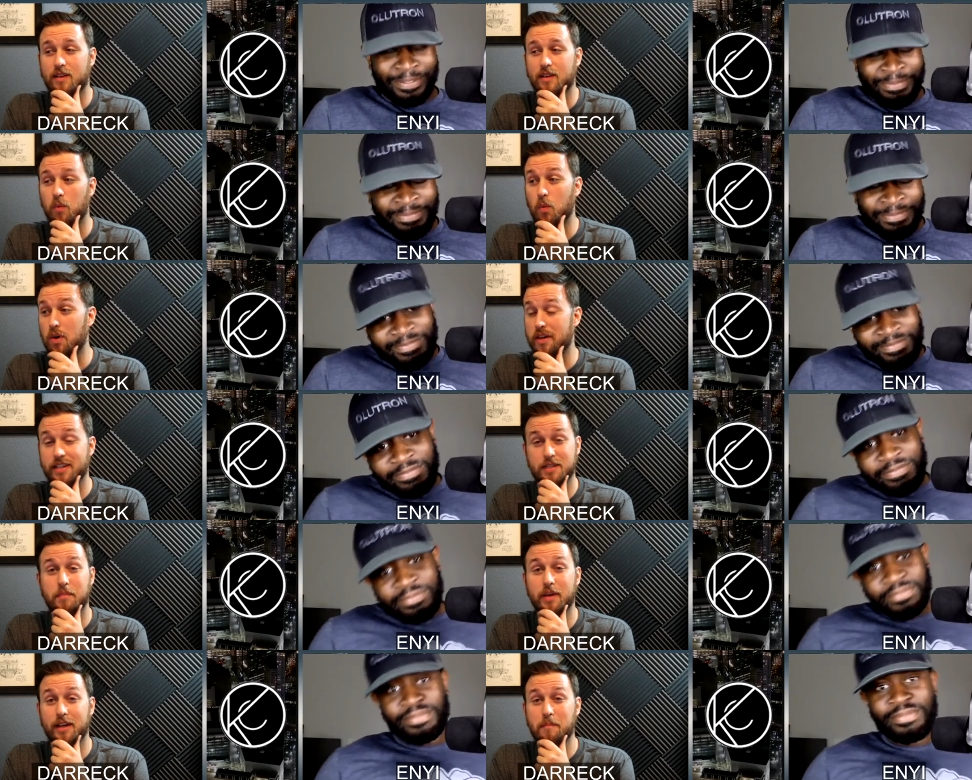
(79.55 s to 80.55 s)
Speaker 1: one, it's
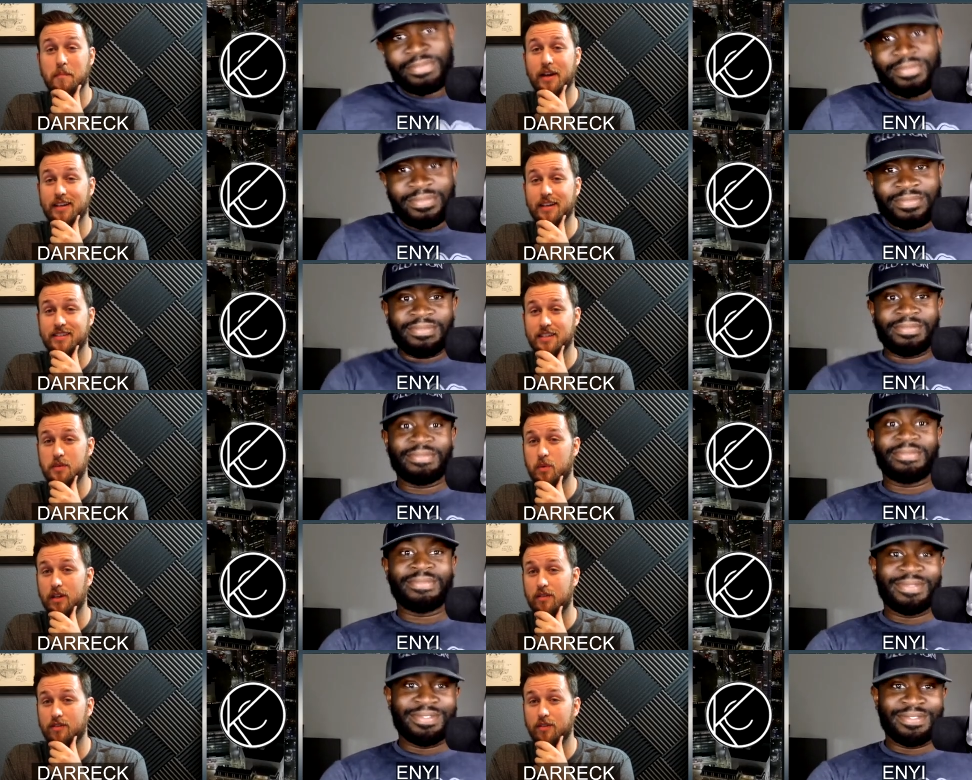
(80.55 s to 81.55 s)
been a minute since
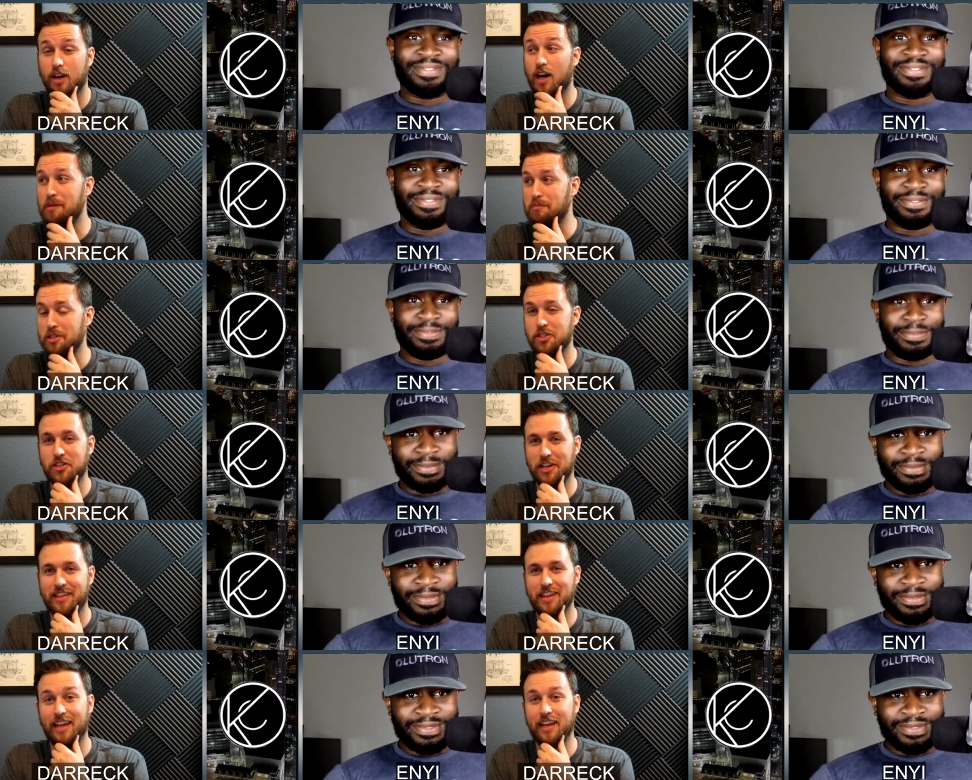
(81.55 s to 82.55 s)
we've accomplished
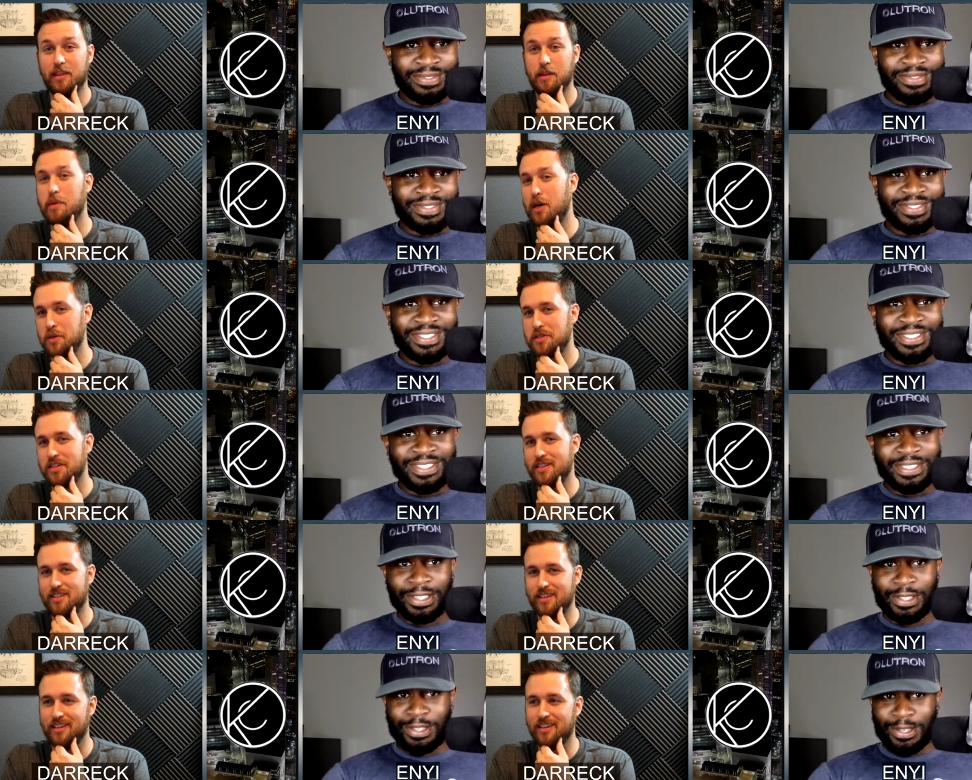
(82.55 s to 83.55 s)
anything in the
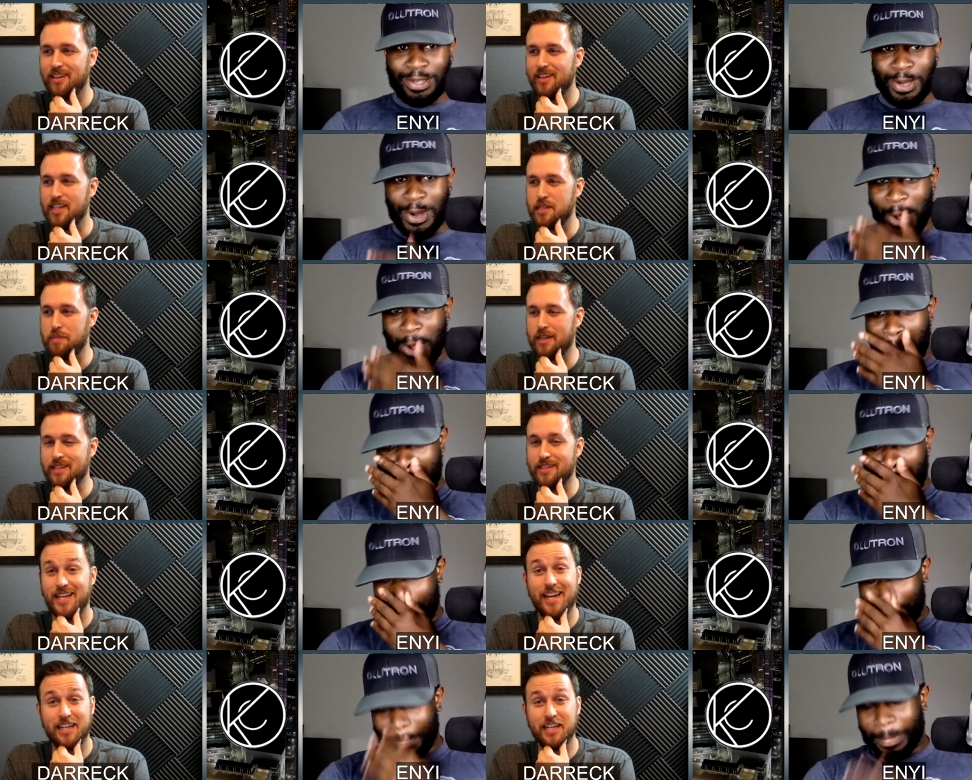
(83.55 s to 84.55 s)
postseason. It's been oh, yeah.
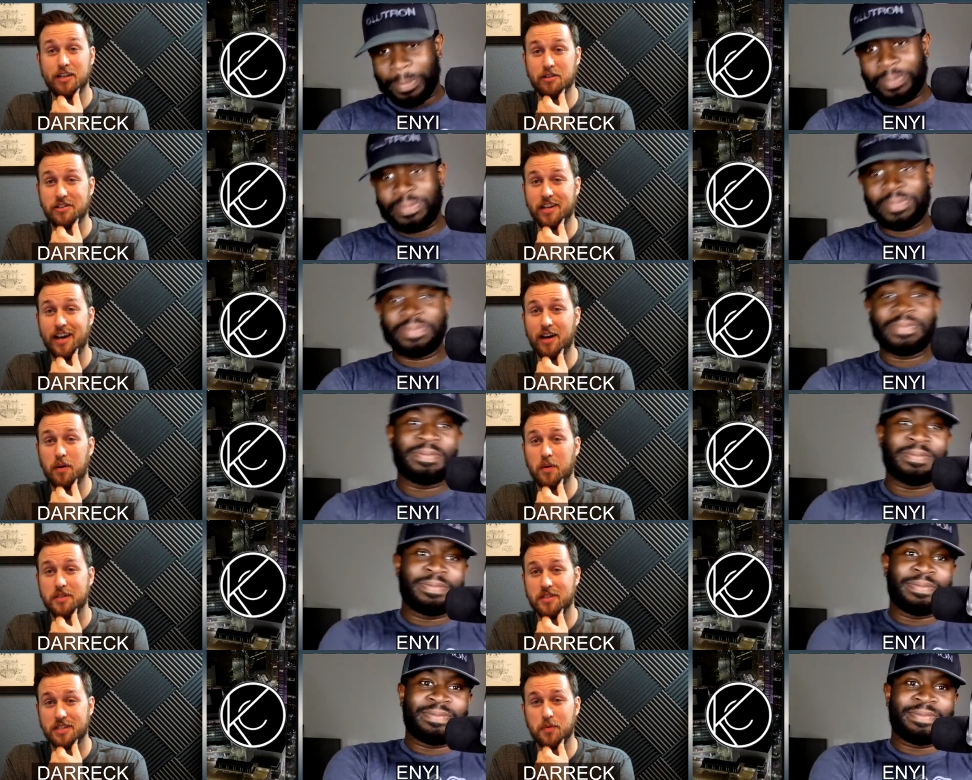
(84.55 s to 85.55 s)
10 years now
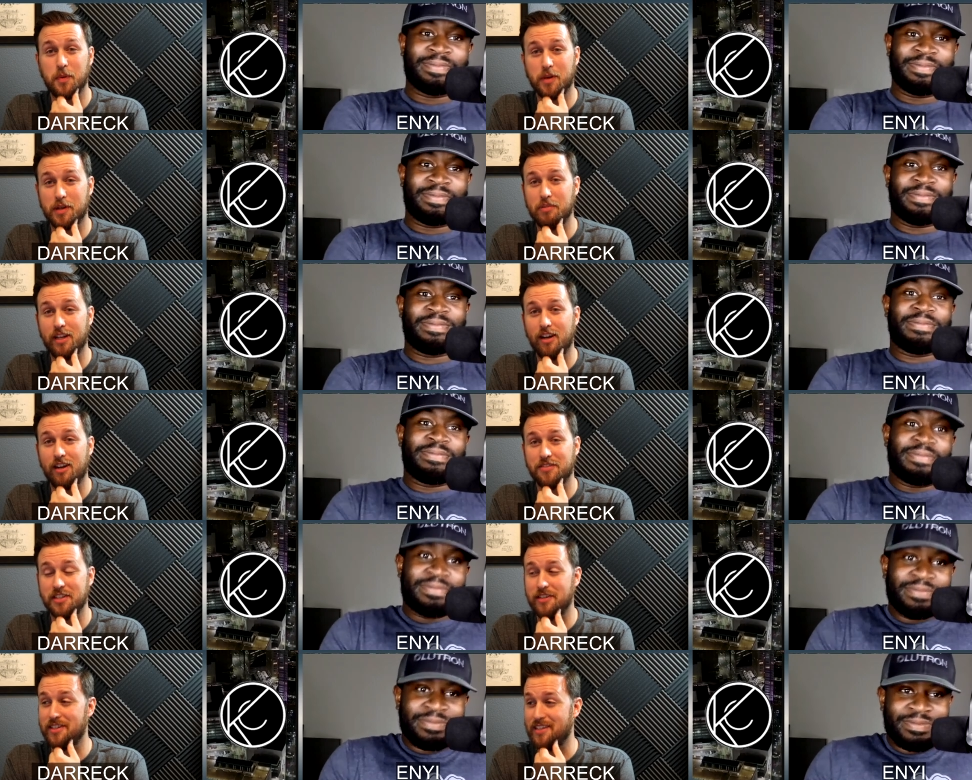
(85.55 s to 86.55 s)
since we won a playoff
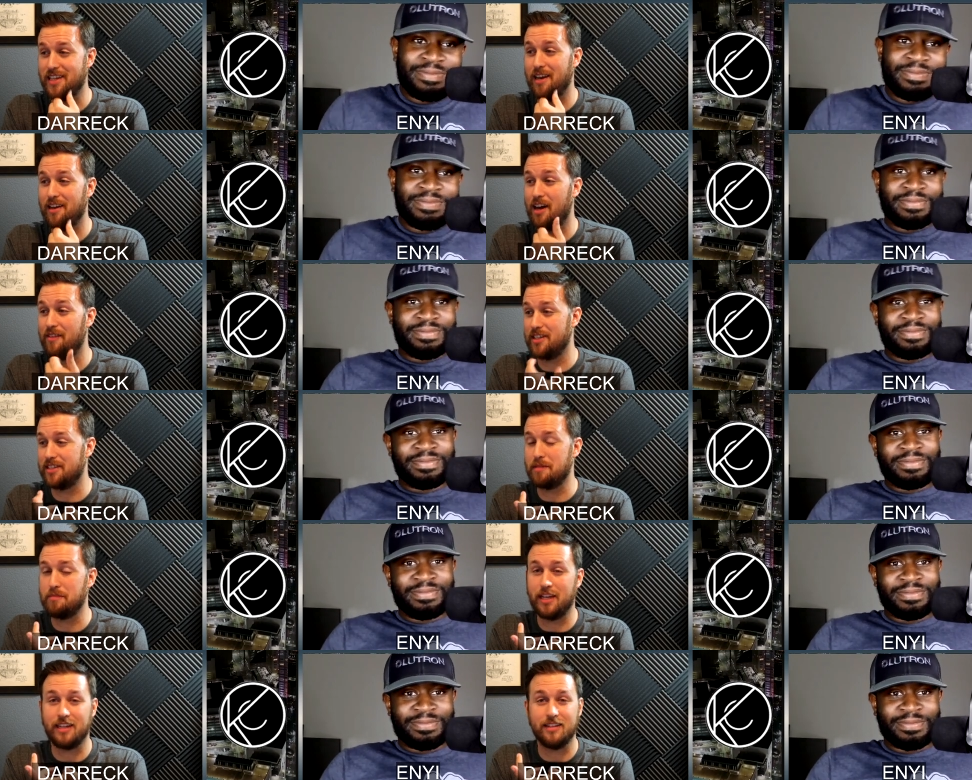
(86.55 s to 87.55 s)
series, that obviously
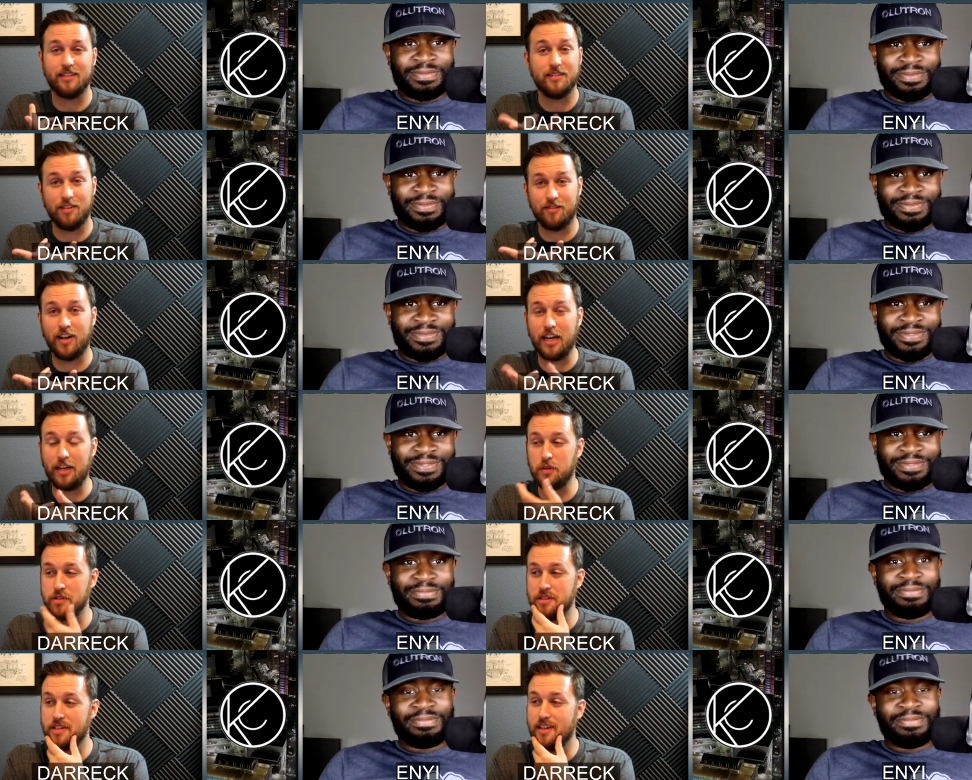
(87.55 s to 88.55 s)
being the
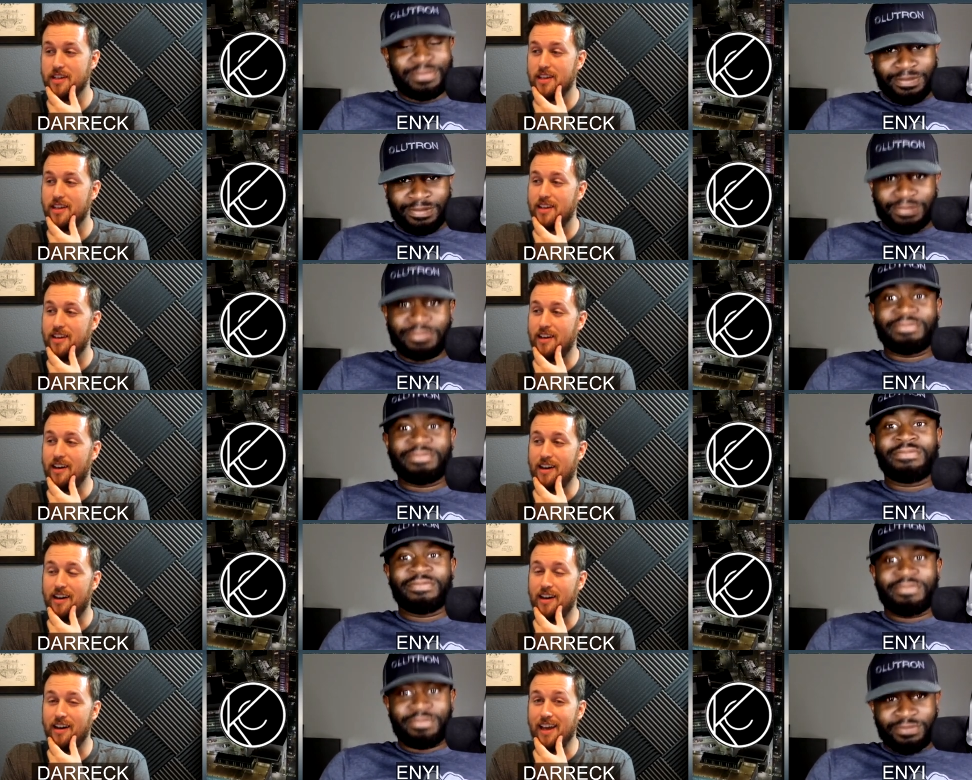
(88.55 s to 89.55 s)
finals.
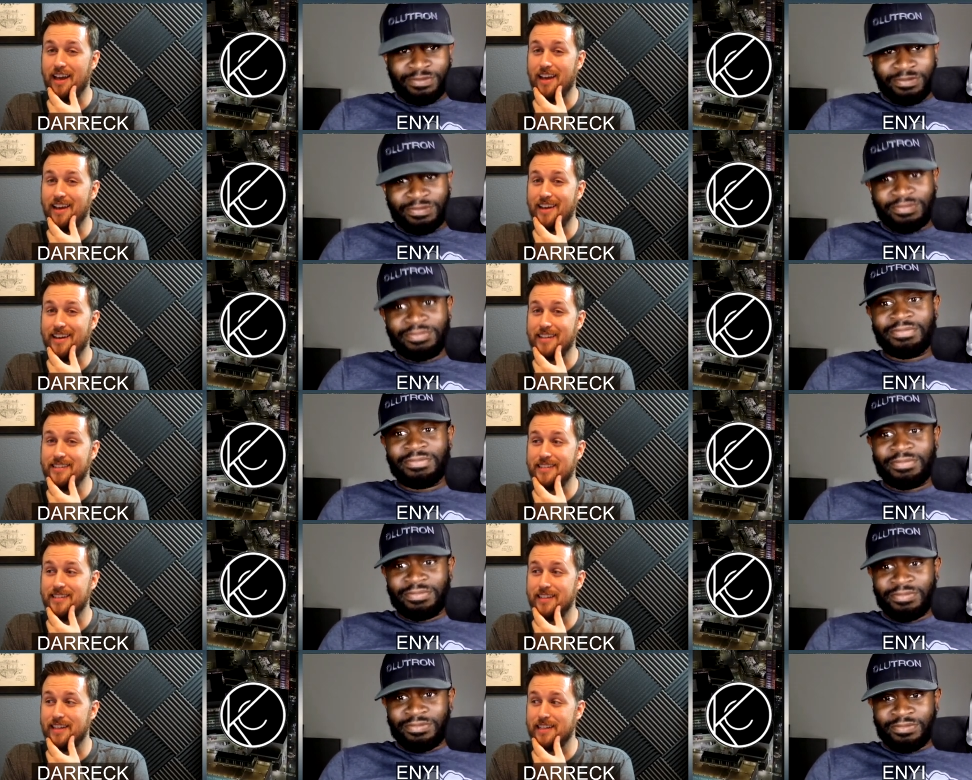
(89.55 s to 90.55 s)
Uh, and
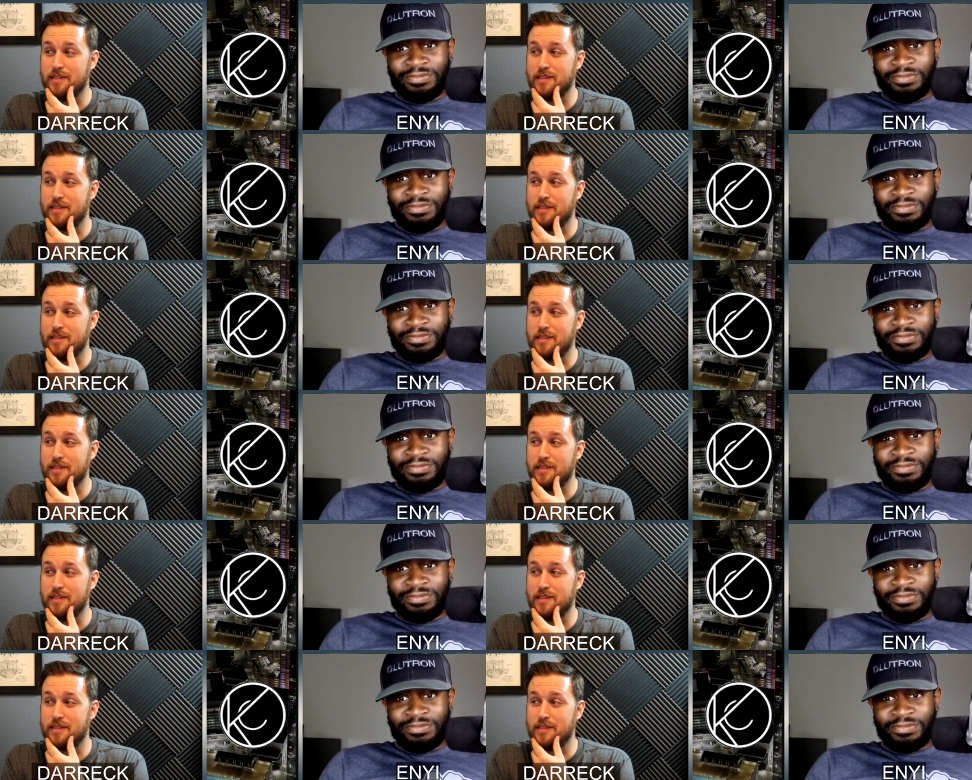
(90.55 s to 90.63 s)
it's